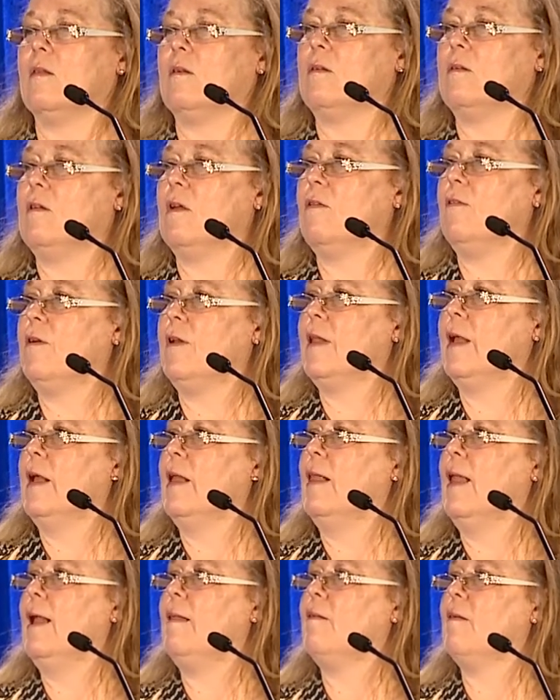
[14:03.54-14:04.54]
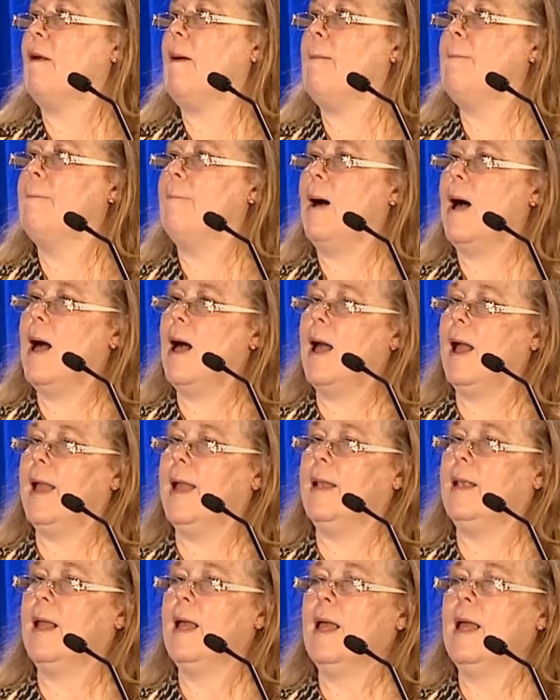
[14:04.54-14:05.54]
this differently. Let's
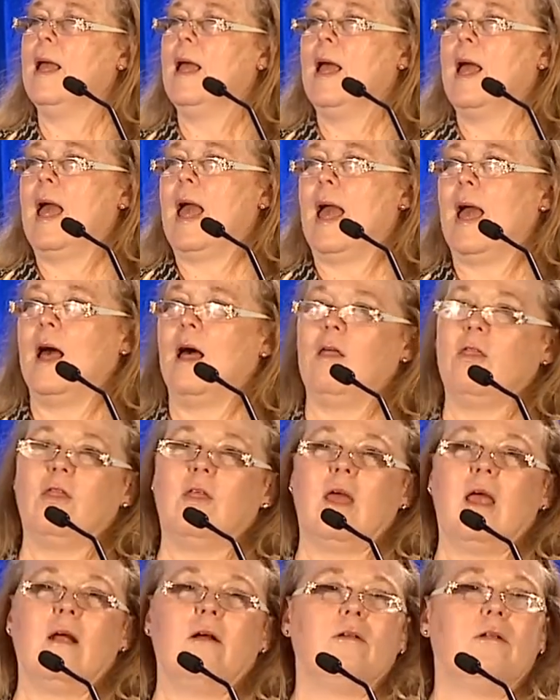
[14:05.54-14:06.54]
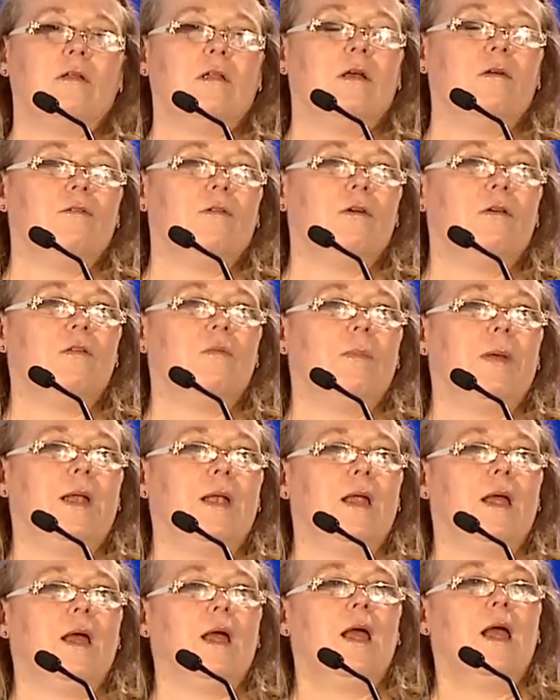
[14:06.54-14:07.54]
combine healthcare delivery
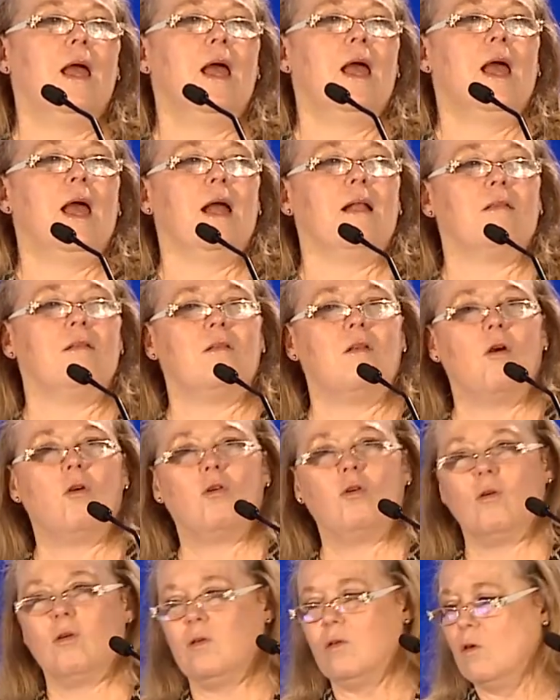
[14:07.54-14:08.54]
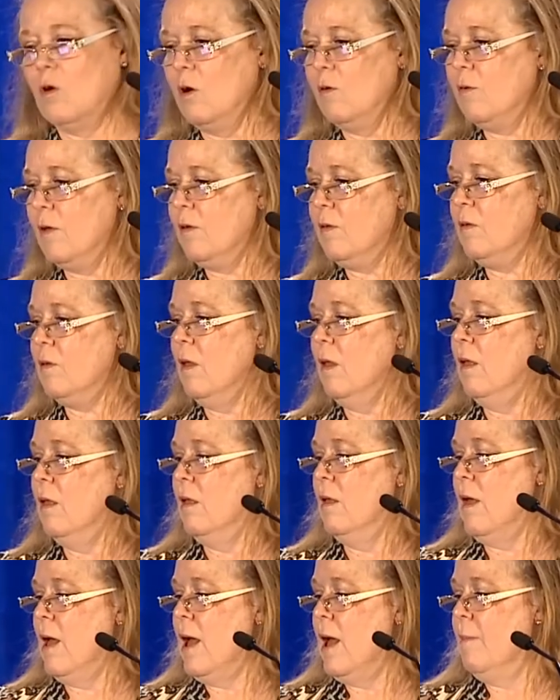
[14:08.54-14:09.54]
spending and social service
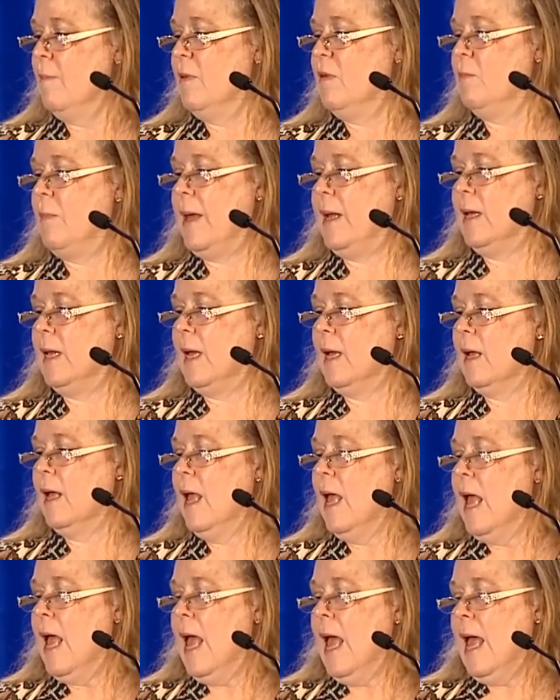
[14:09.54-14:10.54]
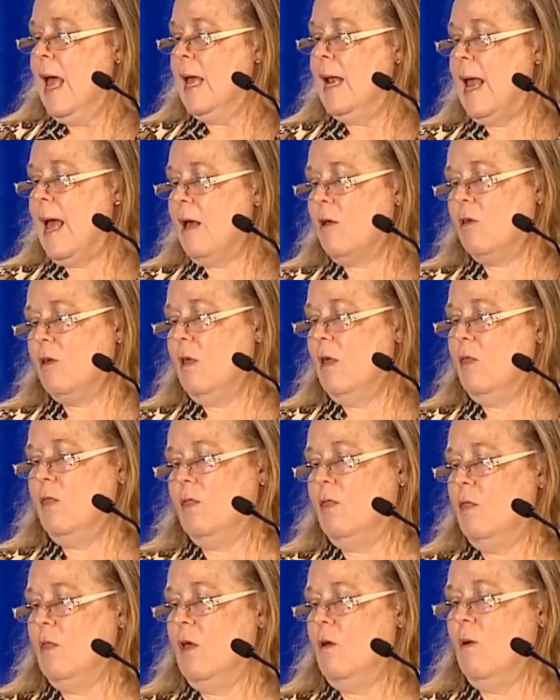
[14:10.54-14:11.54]
spending. And actually,
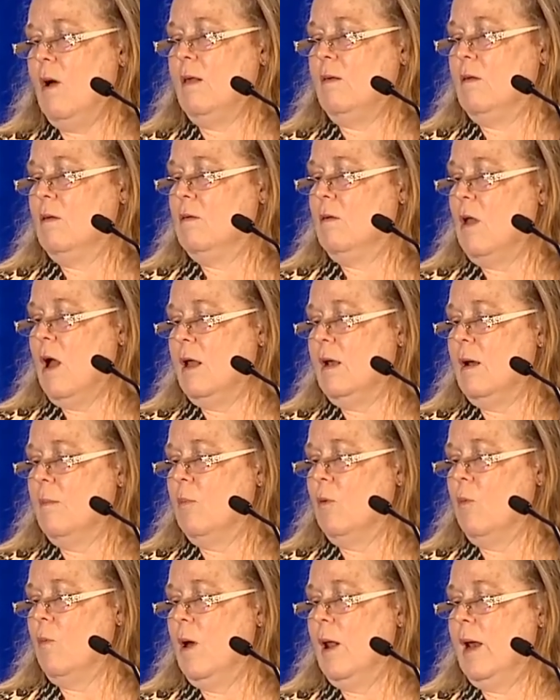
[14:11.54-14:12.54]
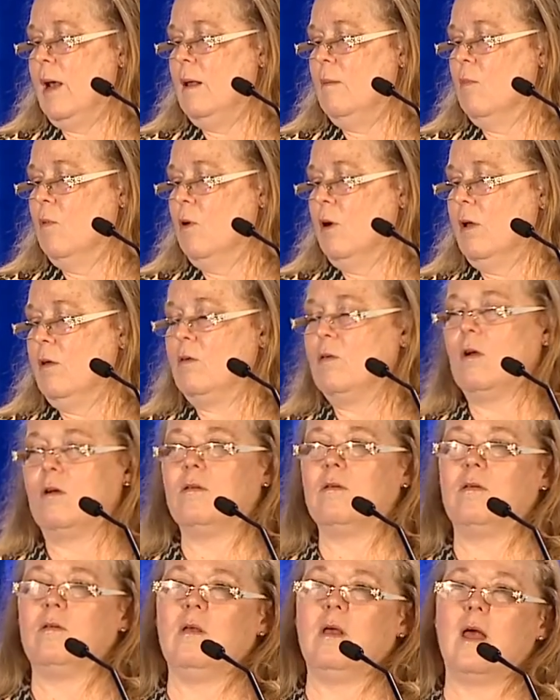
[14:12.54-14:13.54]
the US is not number 1 anymore. You start
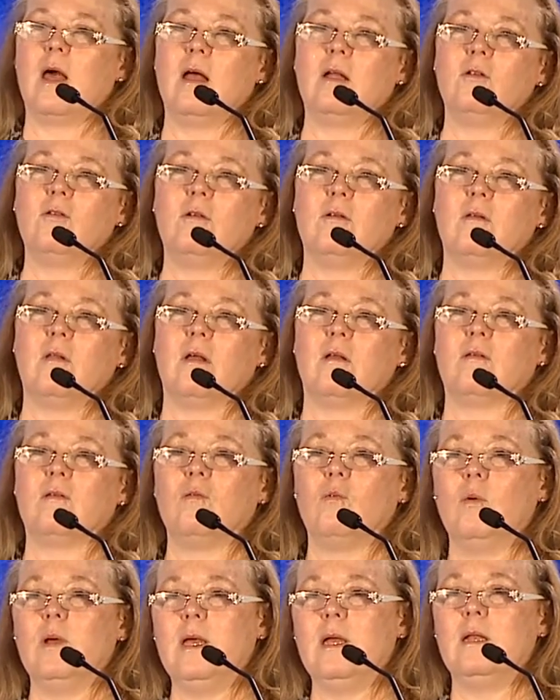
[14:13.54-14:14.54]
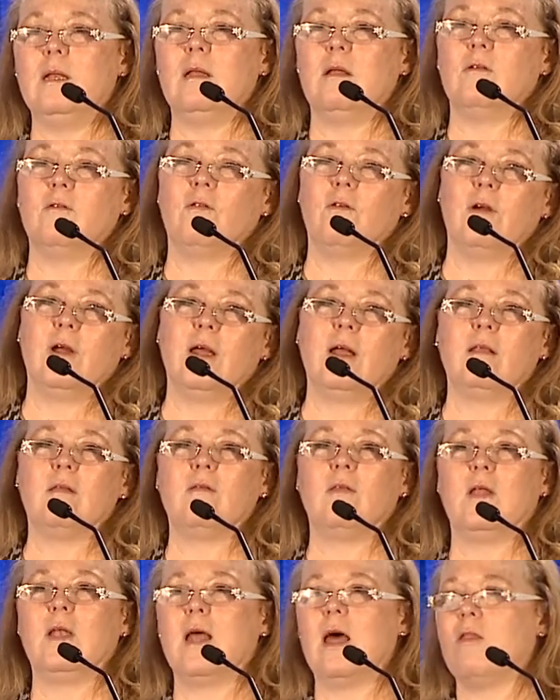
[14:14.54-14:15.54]
to see countries like Sweden and France,
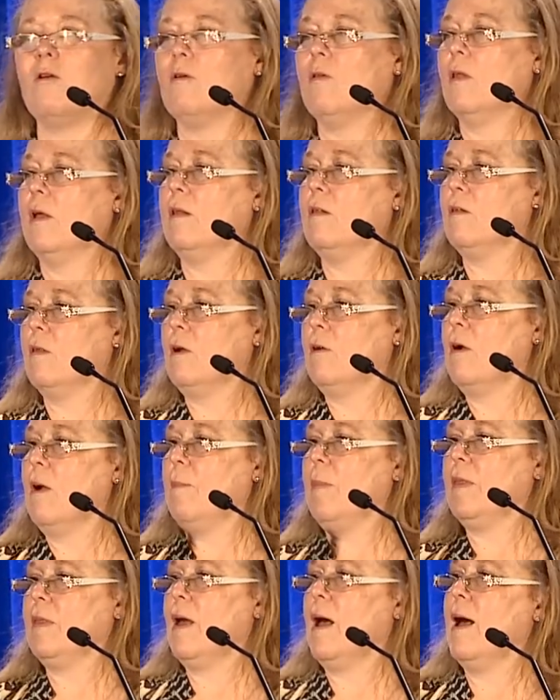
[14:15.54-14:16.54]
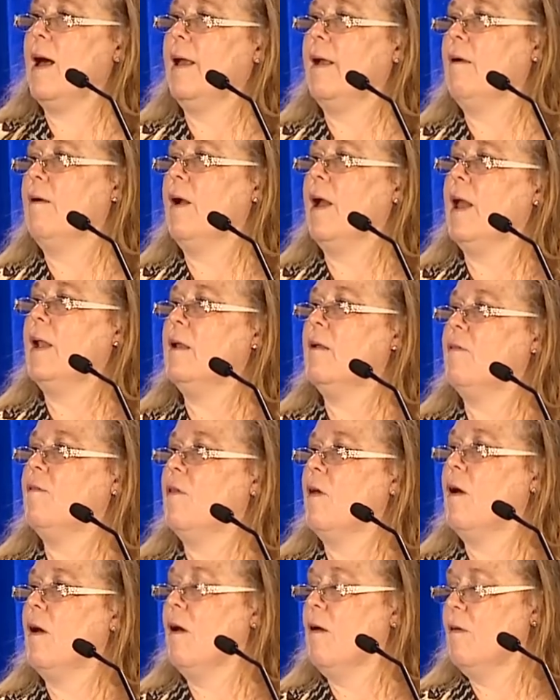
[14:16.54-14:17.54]
the Netherlands that are up at the higher end of
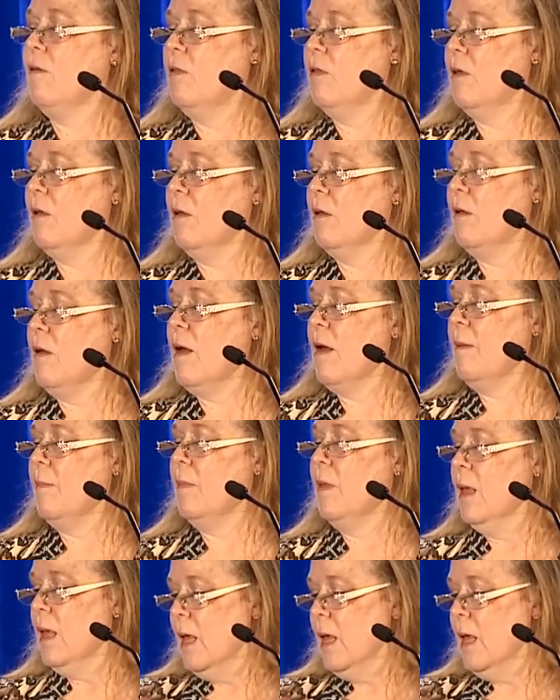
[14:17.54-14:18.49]
the